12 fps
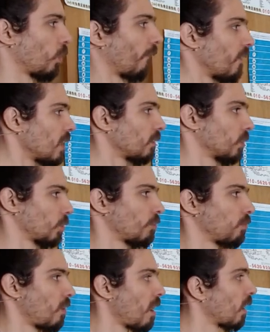learned so
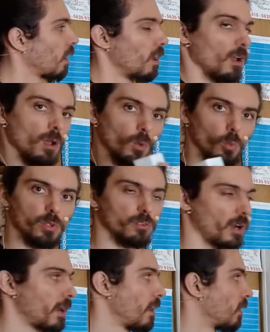far with
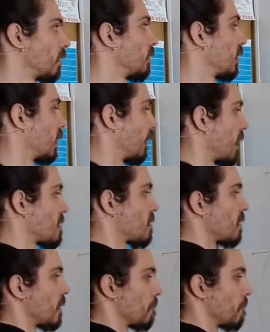triangles. Let's see.